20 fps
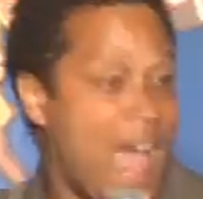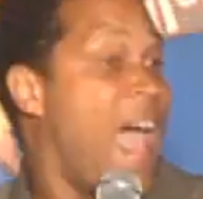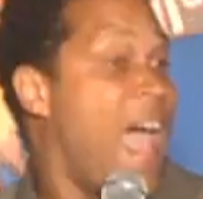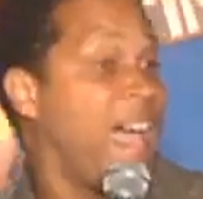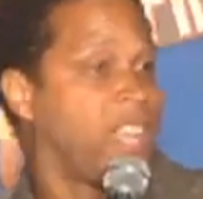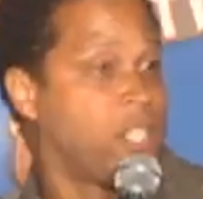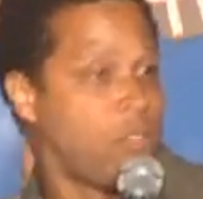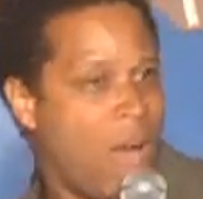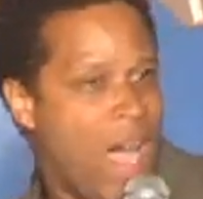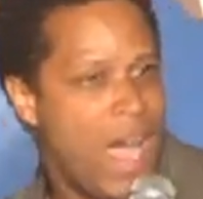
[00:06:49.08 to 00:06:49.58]

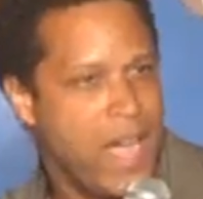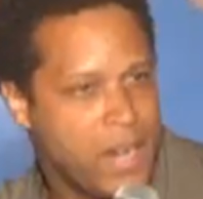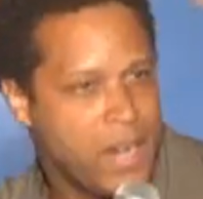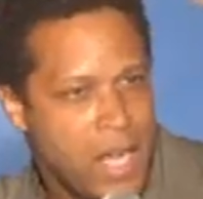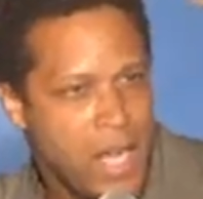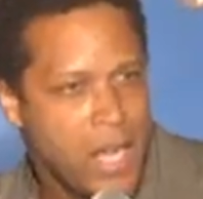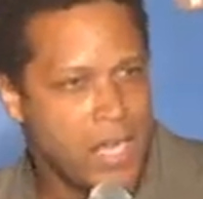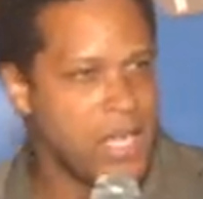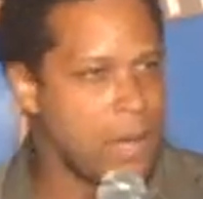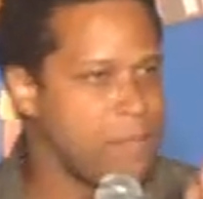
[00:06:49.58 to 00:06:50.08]
act, right?
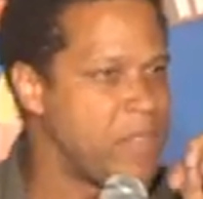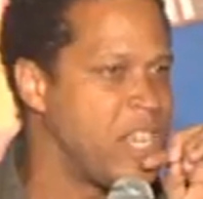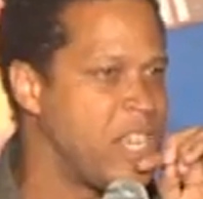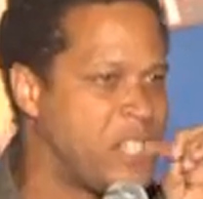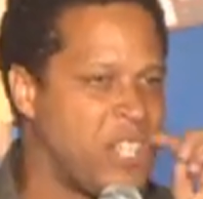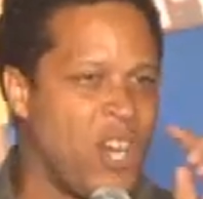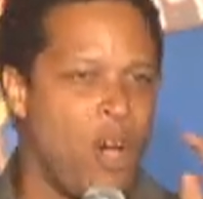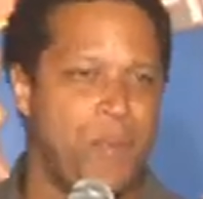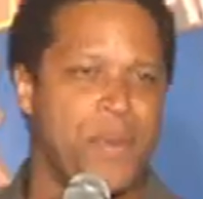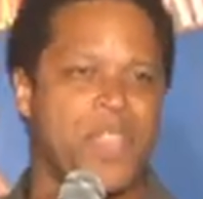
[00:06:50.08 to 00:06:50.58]
Except I
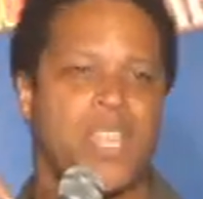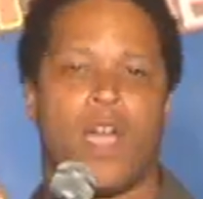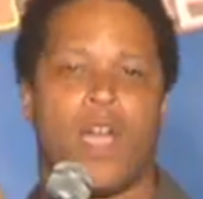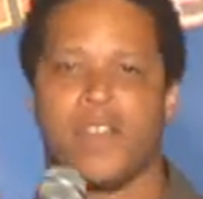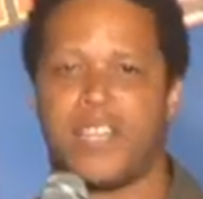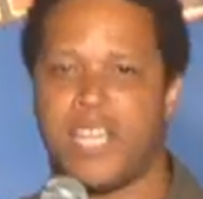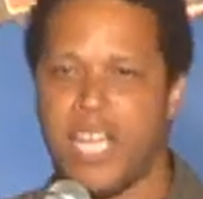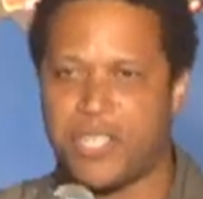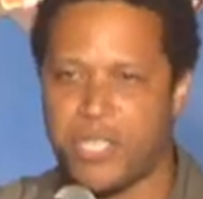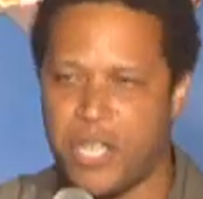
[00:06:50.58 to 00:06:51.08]
show up at the
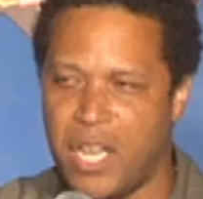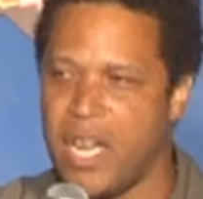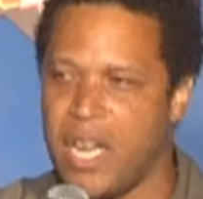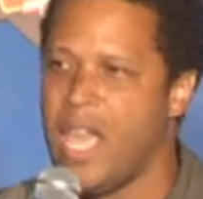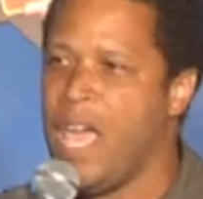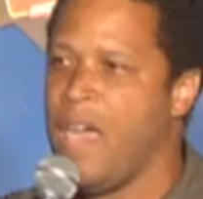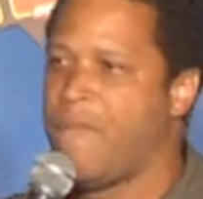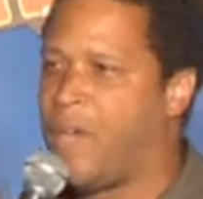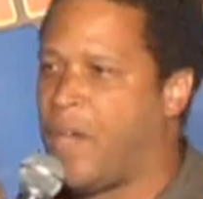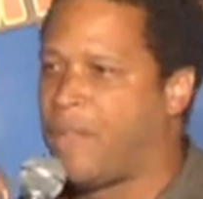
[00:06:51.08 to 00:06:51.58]
audition,
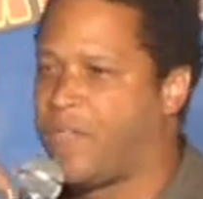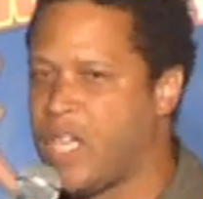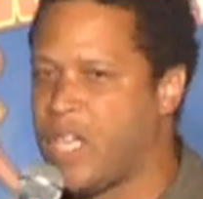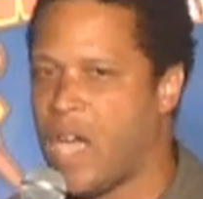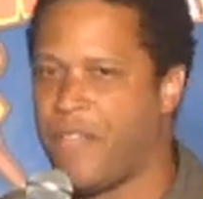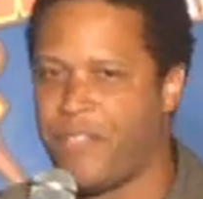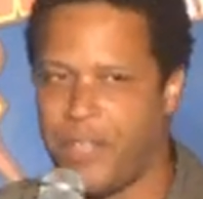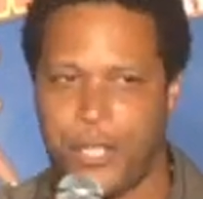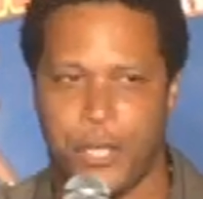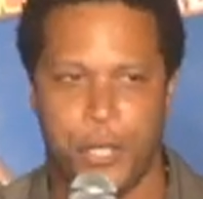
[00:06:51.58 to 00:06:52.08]
50
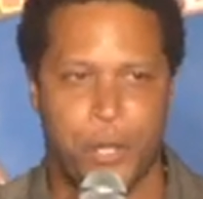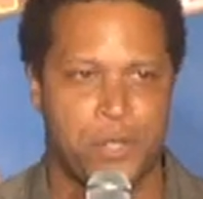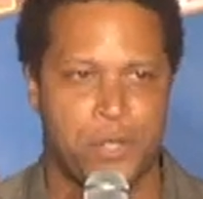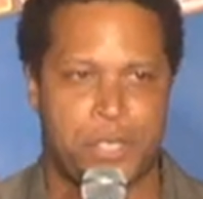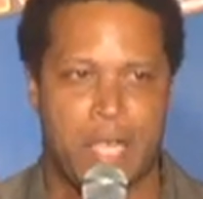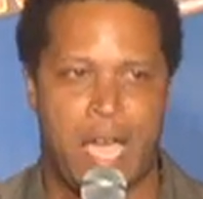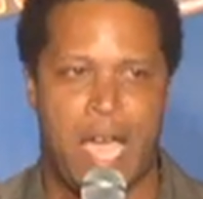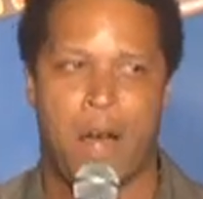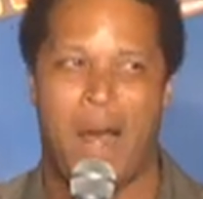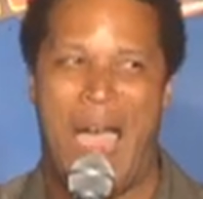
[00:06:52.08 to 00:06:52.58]
other
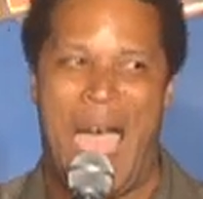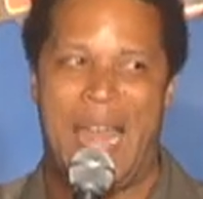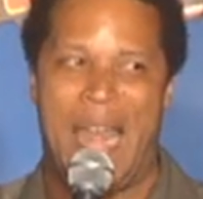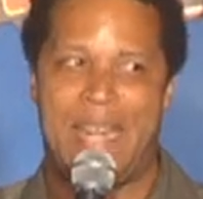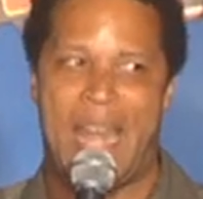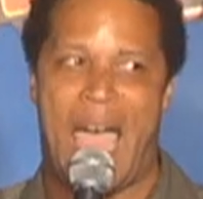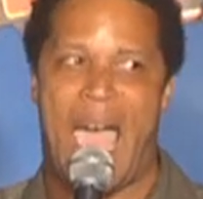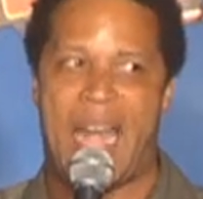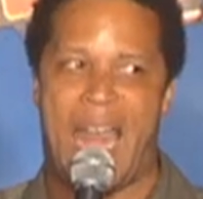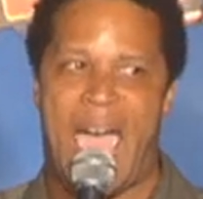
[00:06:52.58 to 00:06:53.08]
dudes there,
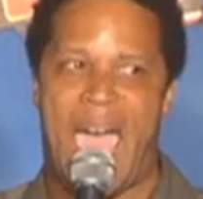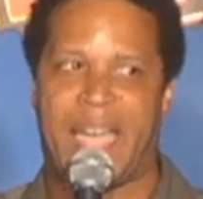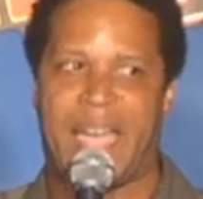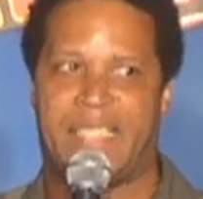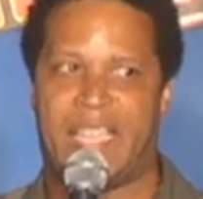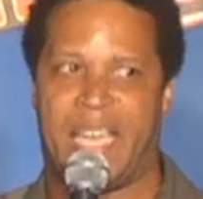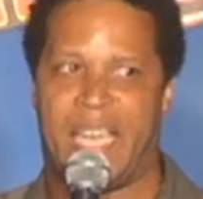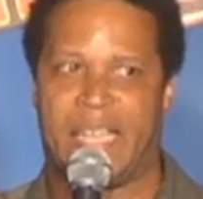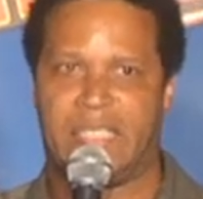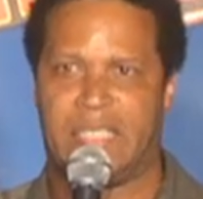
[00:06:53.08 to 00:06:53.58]
not
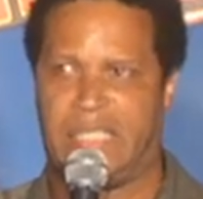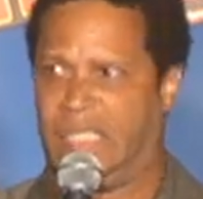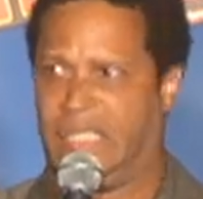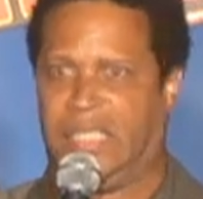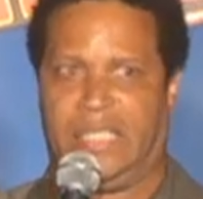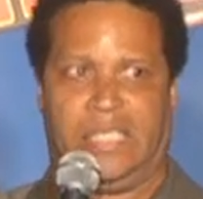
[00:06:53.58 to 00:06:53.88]
acting.